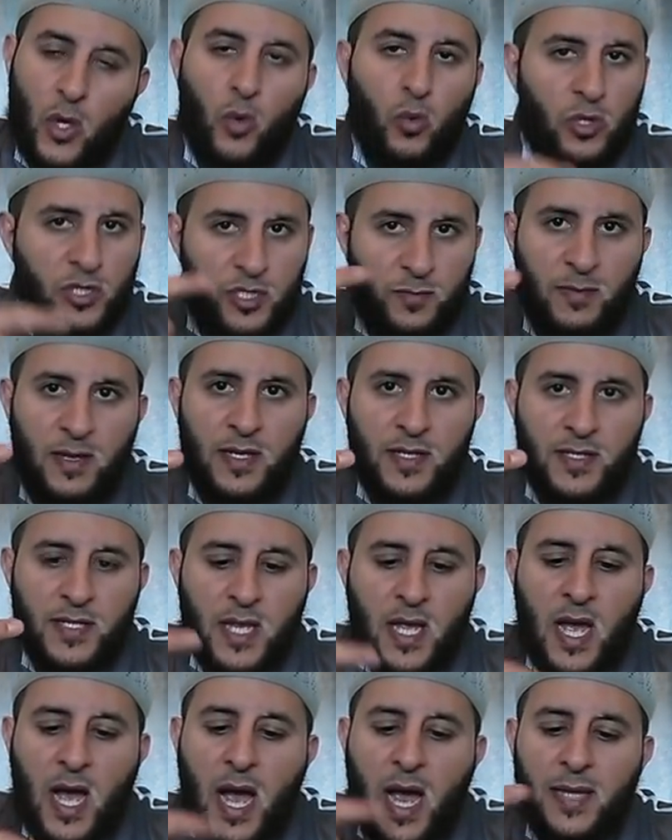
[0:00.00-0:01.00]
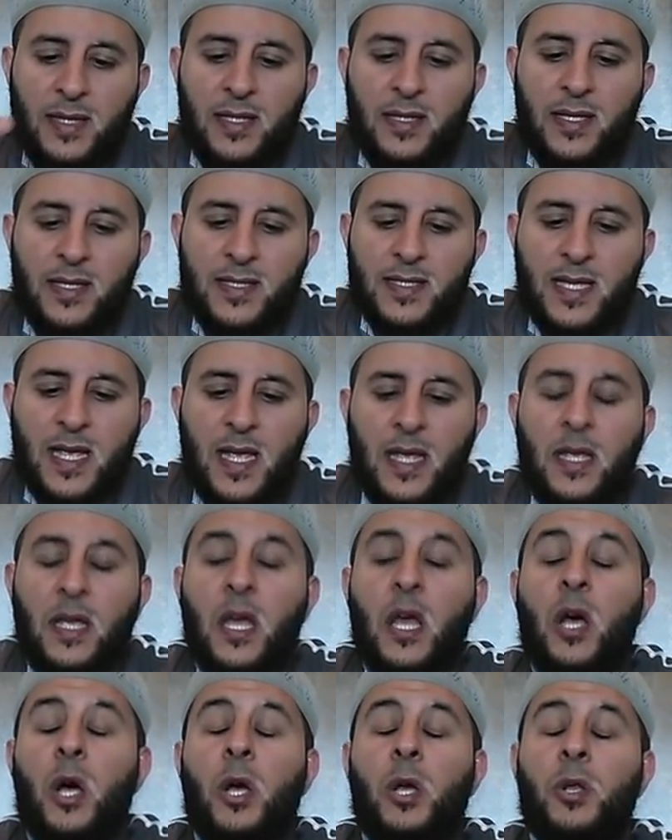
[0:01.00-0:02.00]
Which means, I didn't
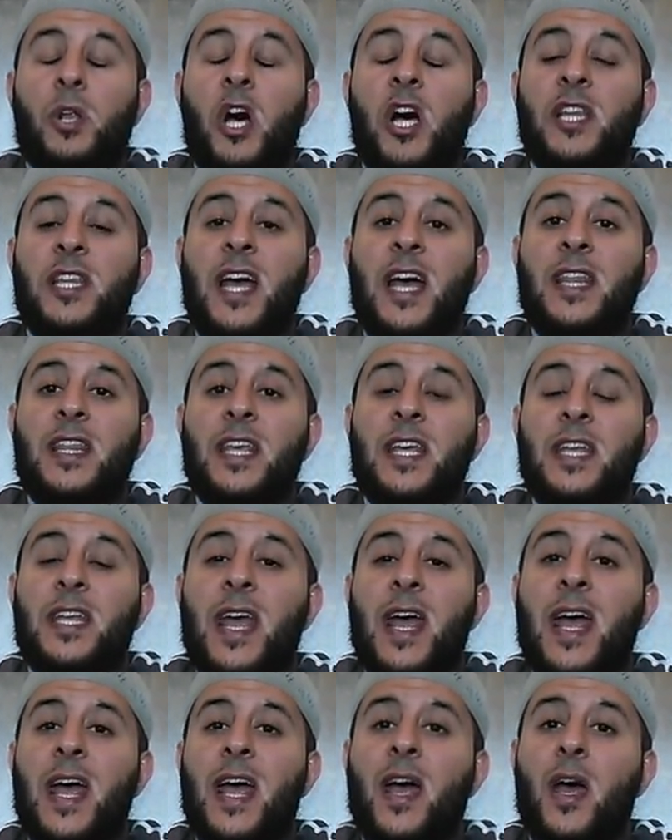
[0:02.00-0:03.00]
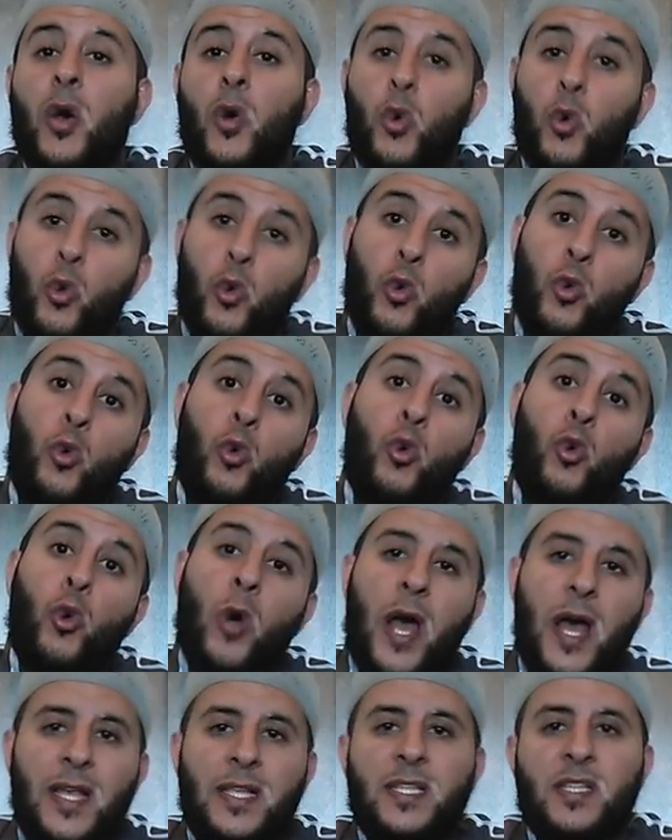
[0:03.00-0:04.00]
say
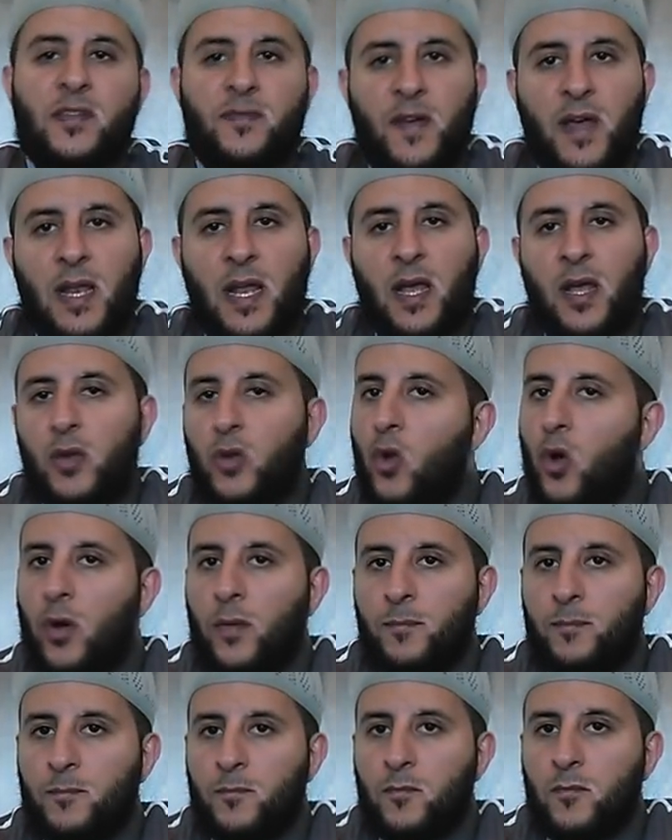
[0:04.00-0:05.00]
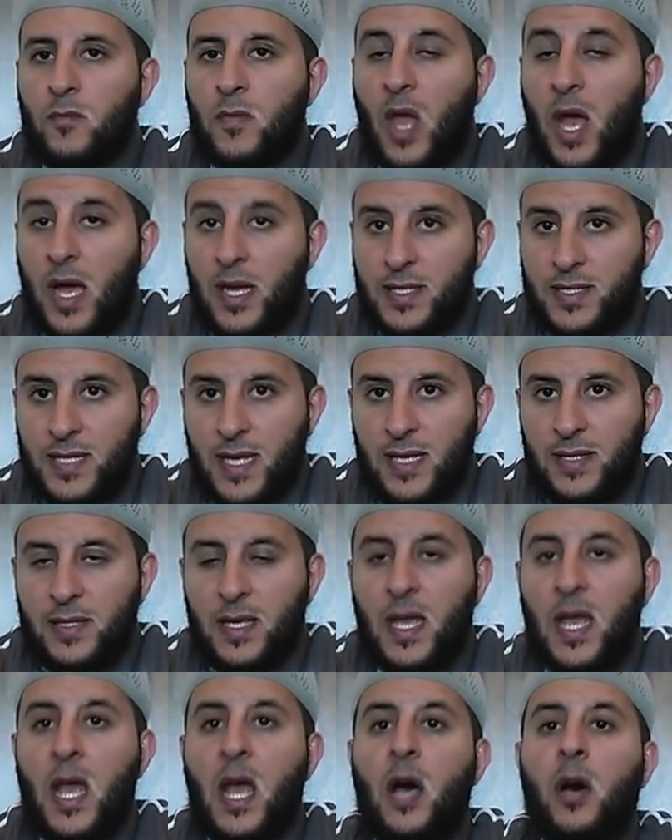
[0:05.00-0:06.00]
radadnahu asfala. No, I said
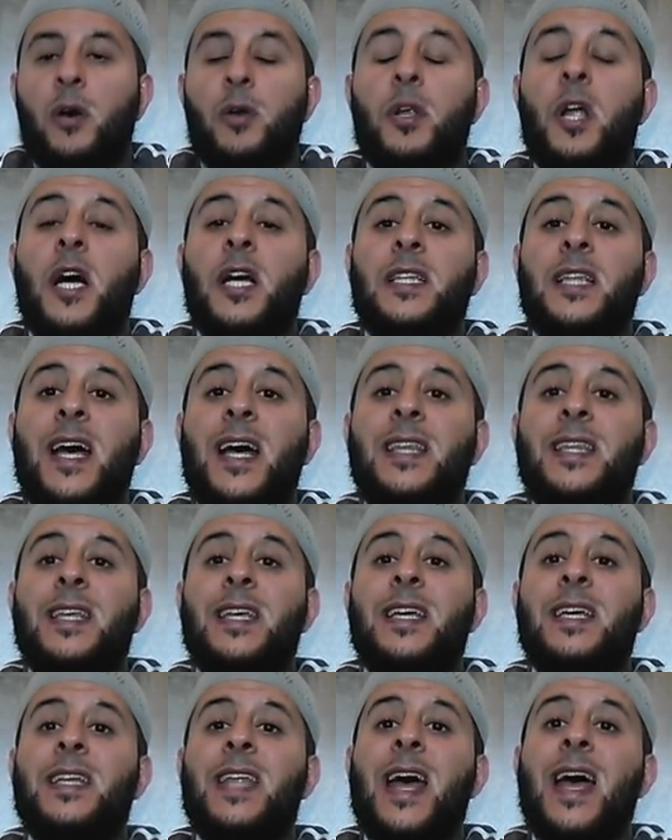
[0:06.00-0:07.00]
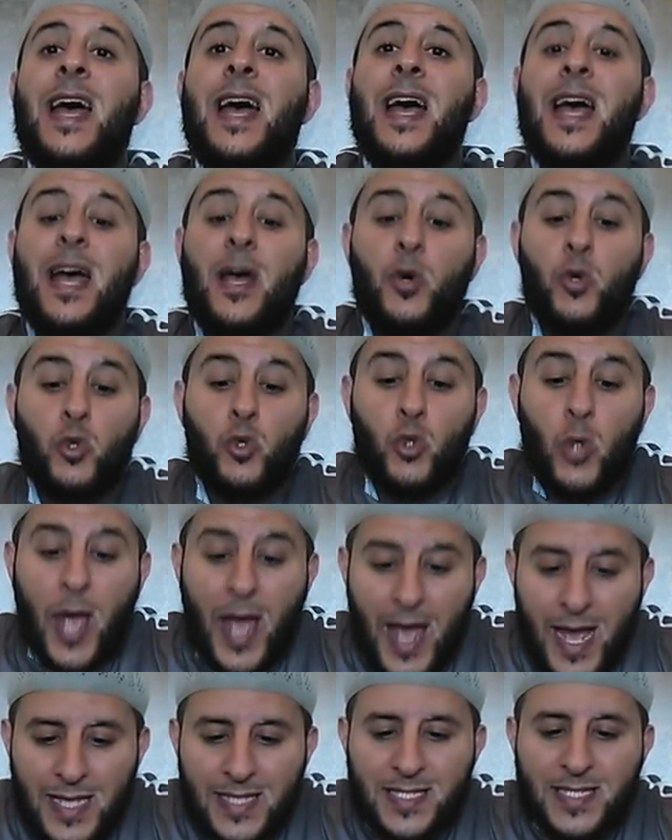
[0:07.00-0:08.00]
radadnahu
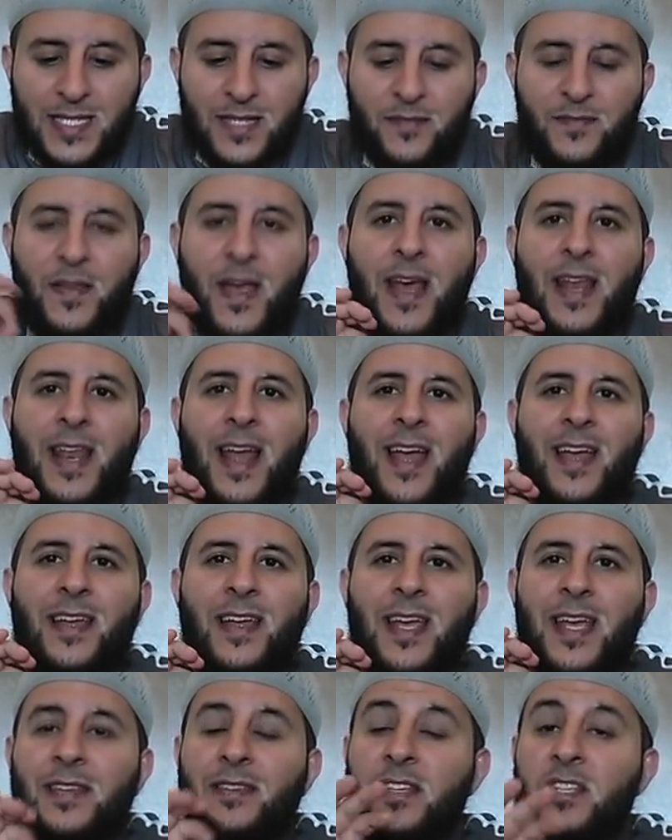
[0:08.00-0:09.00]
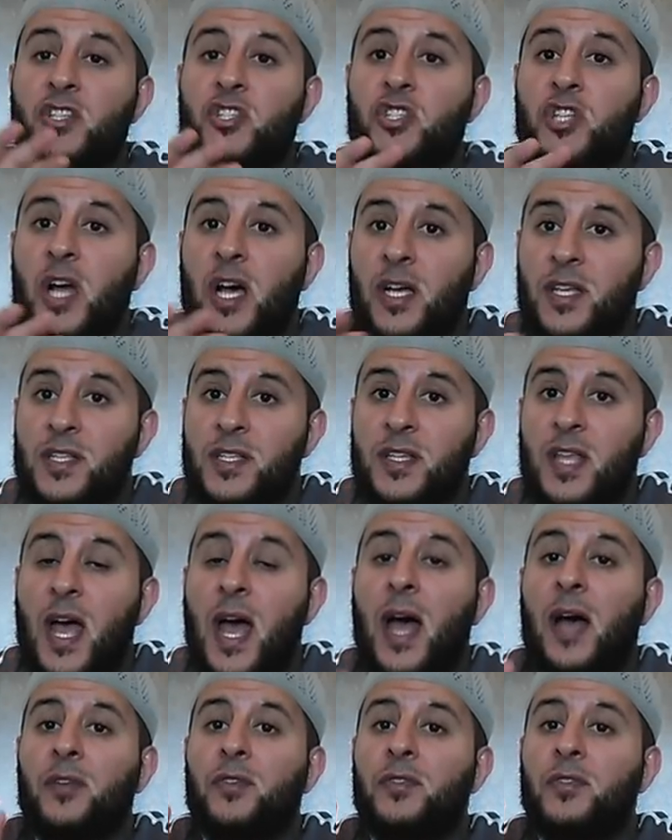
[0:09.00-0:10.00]
asfala. It is just
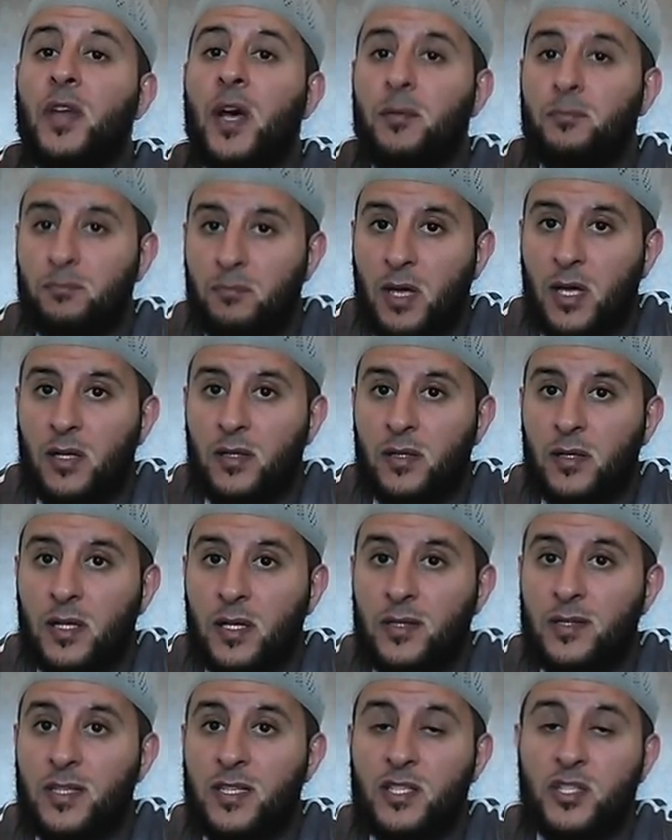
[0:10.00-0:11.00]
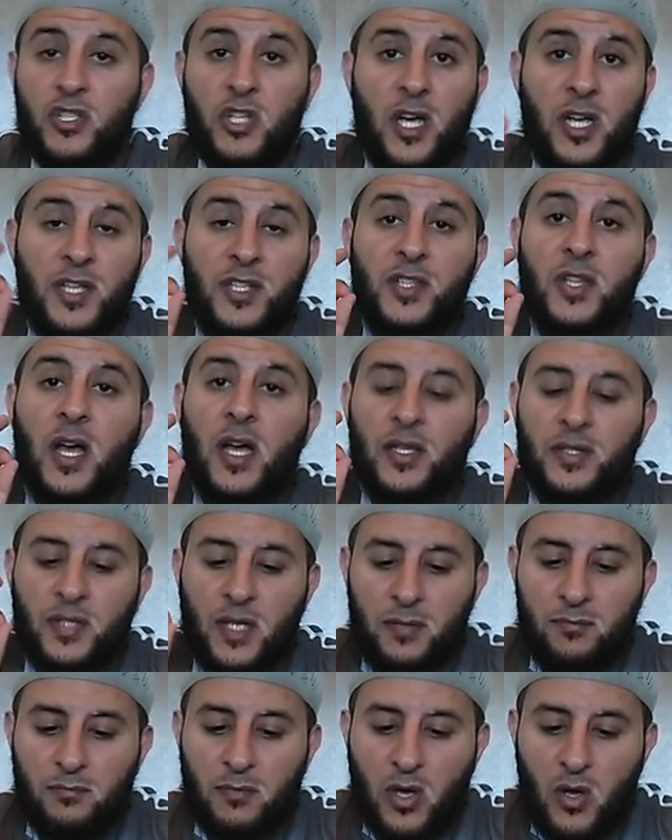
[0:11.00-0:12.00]
a dhamma. It is just a
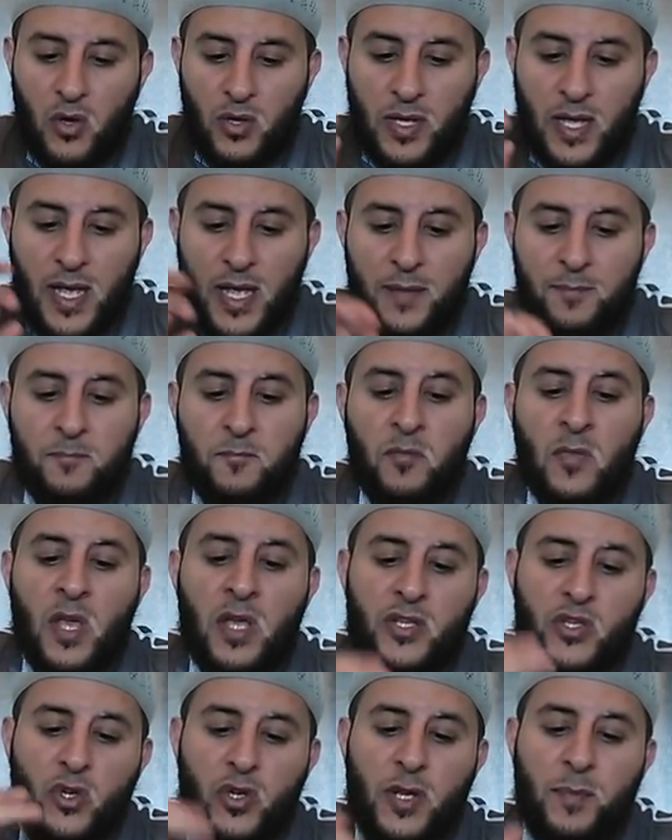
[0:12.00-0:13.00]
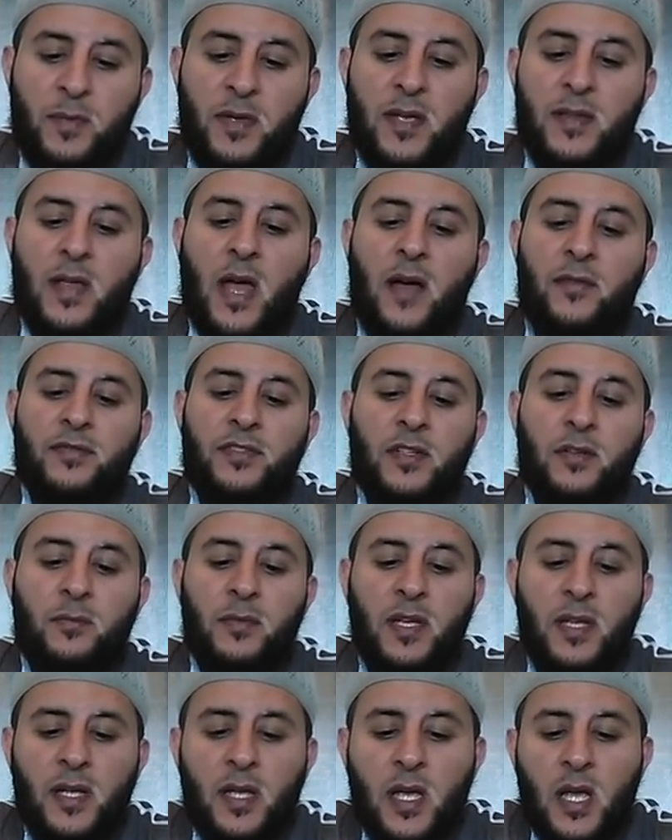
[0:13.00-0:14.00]
dhamma. Okay, so repeat after
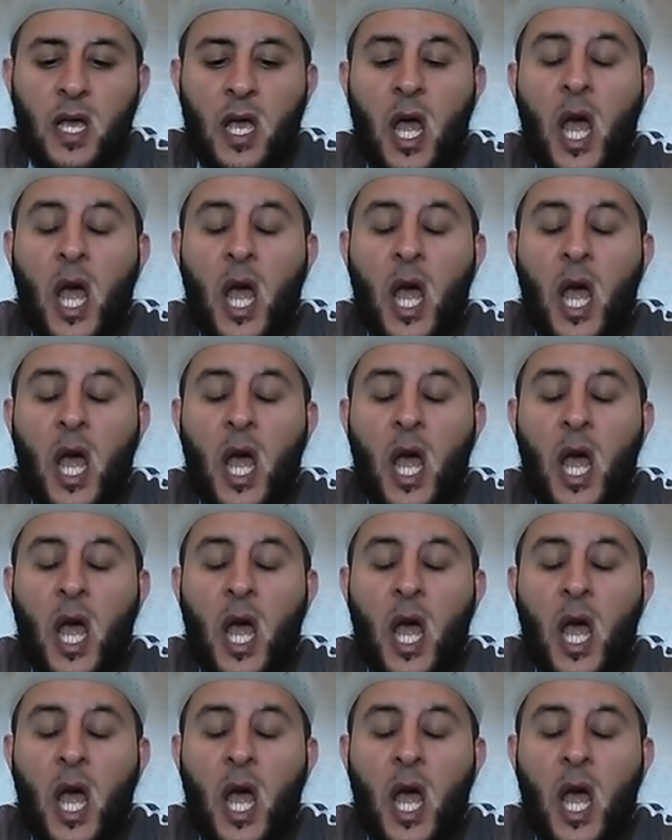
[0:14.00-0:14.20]
me.